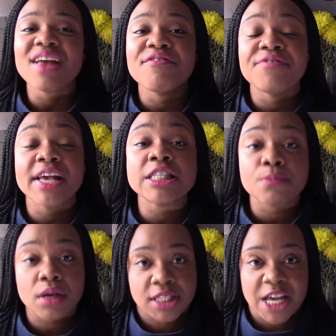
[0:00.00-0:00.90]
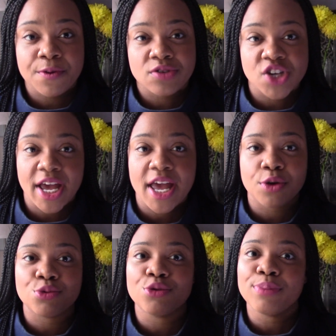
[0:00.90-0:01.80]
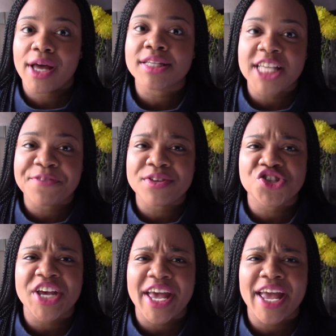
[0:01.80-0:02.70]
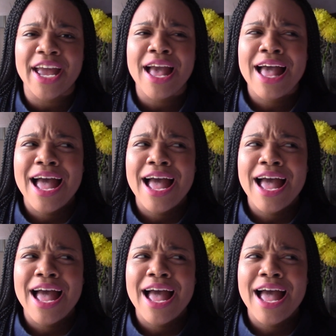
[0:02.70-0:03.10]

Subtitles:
Facebook, Save with Shay, Google Plus, Save with Shay.